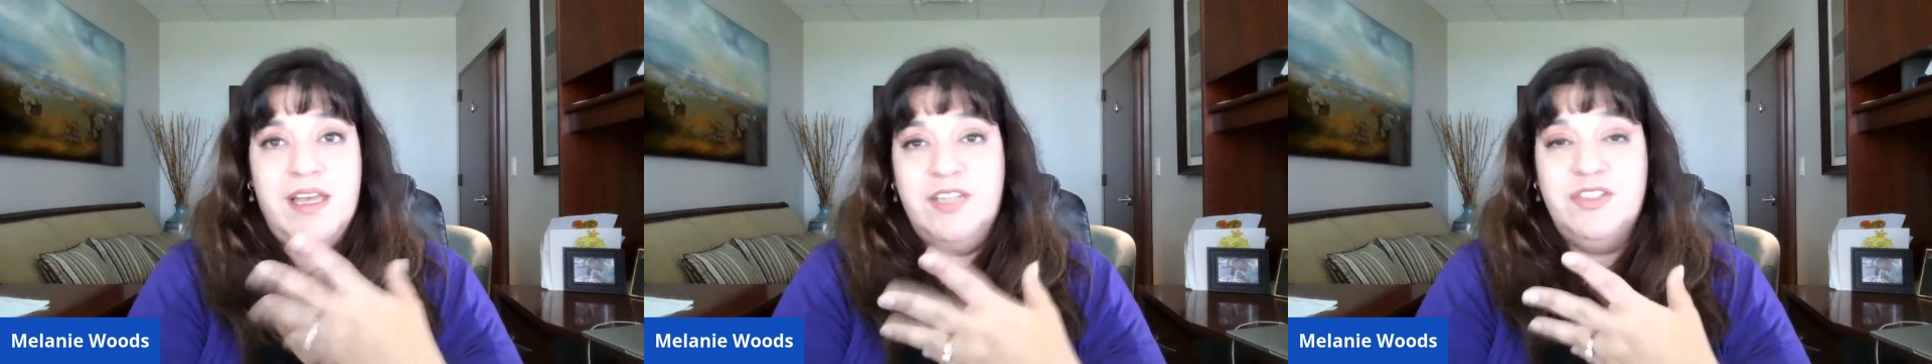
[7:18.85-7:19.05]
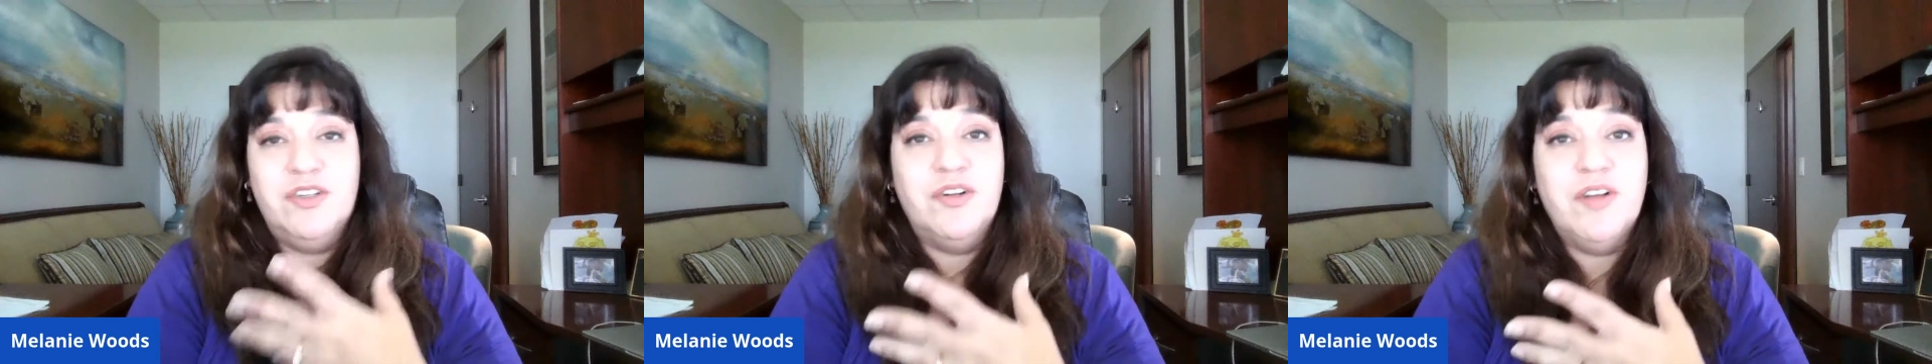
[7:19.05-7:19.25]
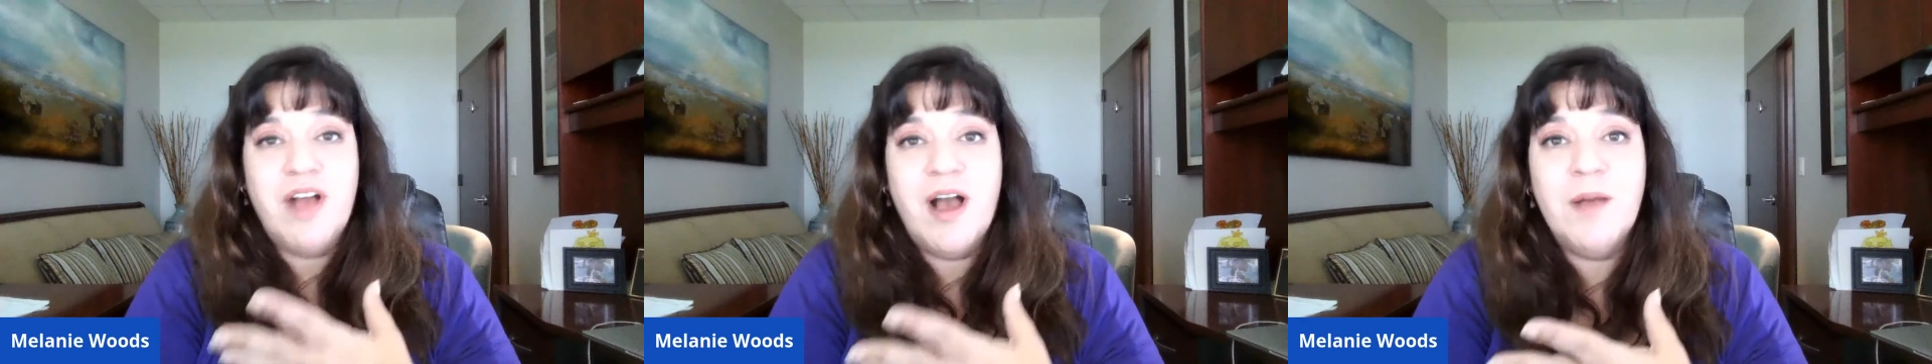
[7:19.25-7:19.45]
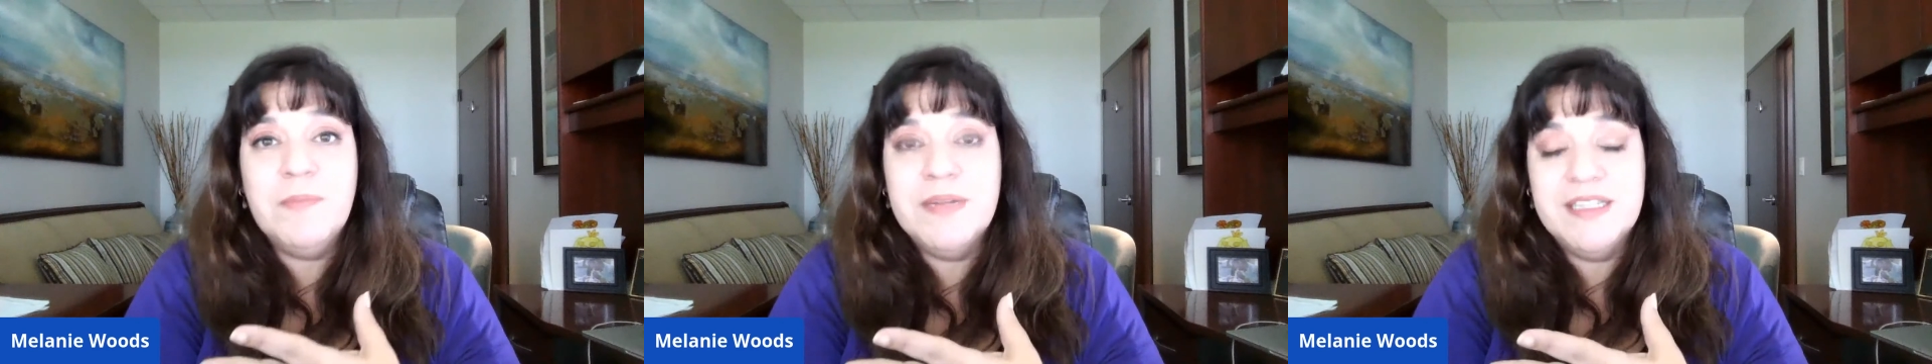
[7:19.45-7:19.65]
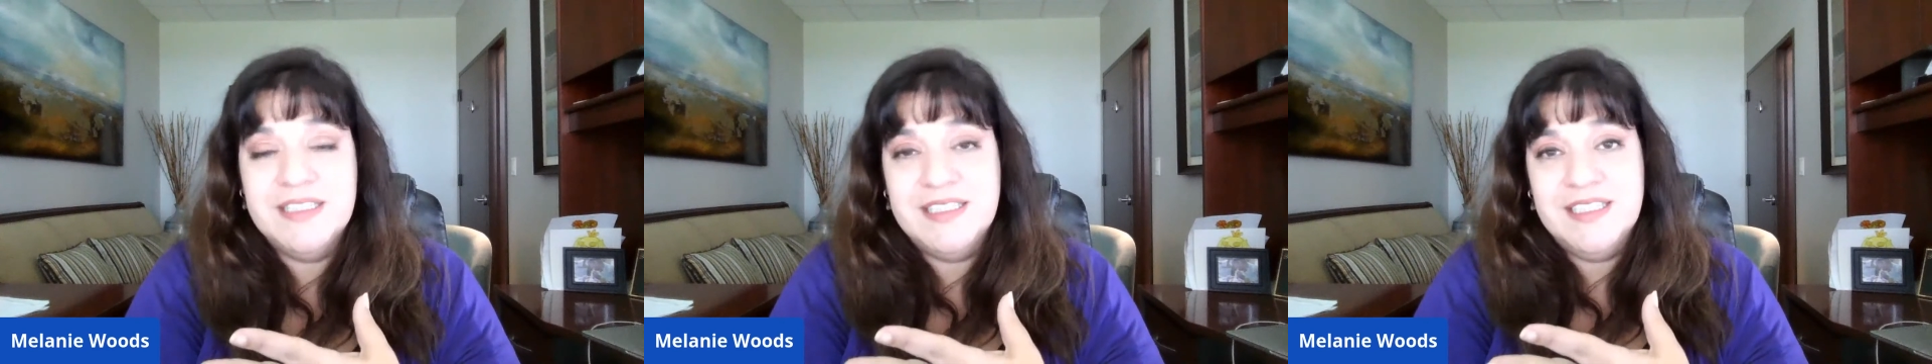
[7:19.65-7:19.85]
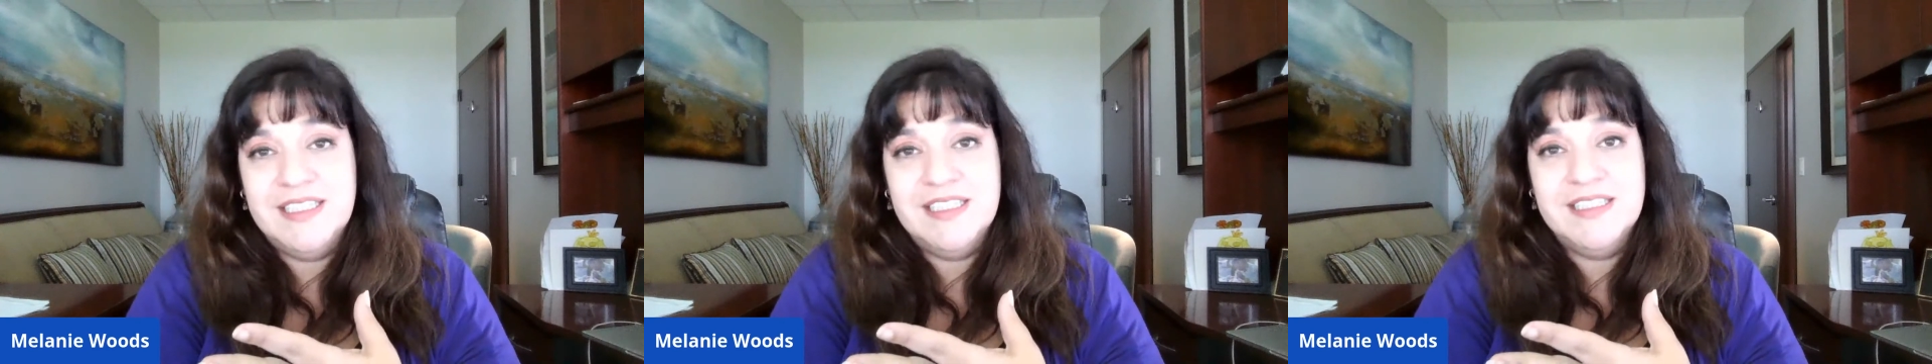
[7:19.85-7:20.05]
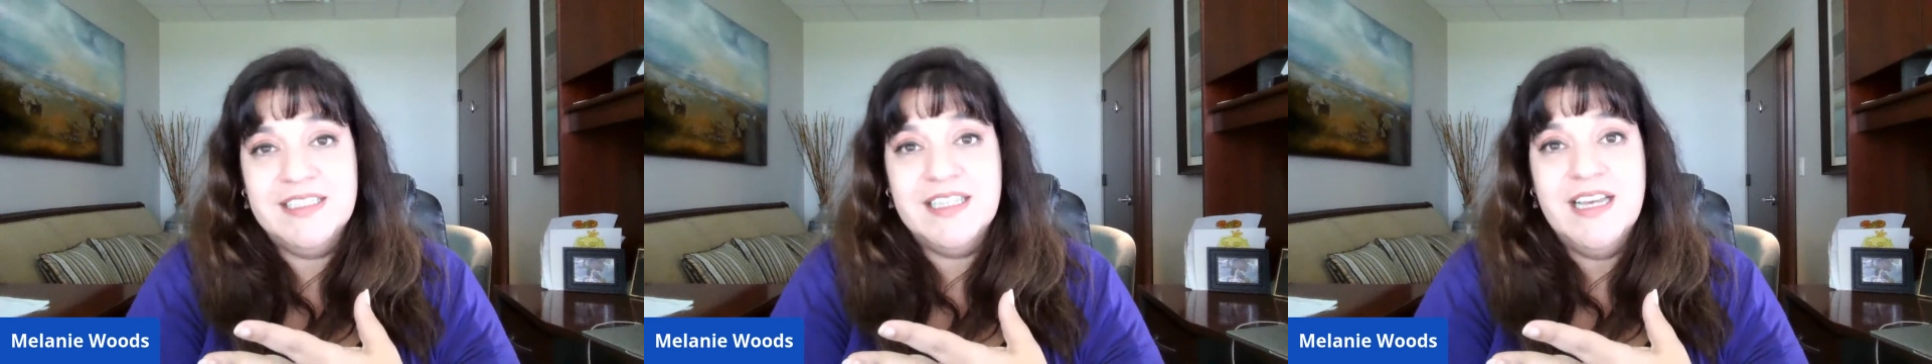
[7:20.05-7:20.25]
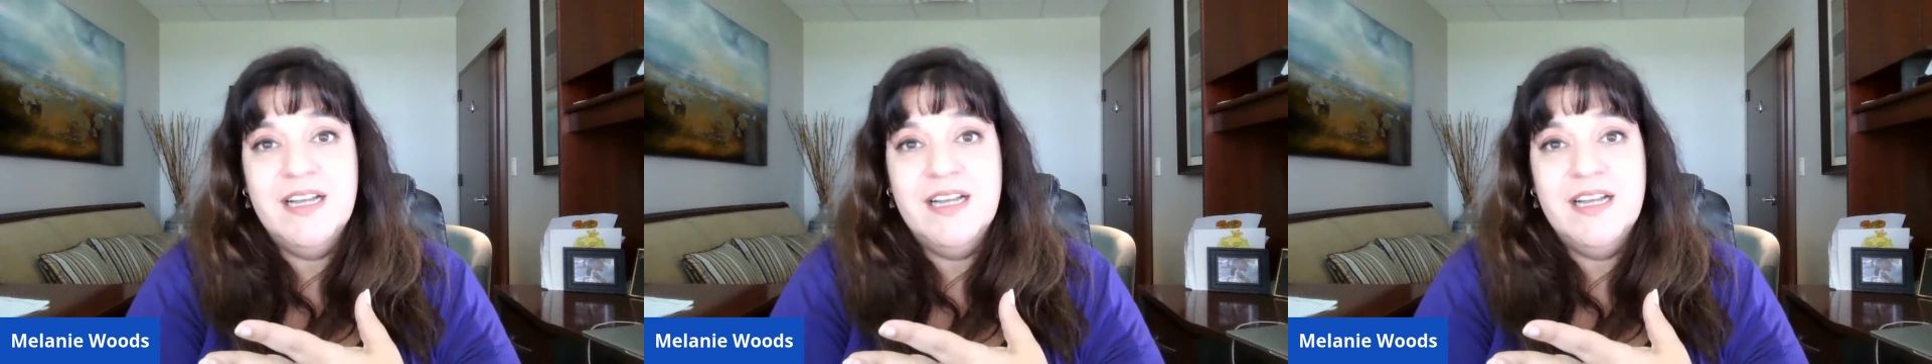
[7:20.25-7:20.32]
internal competencies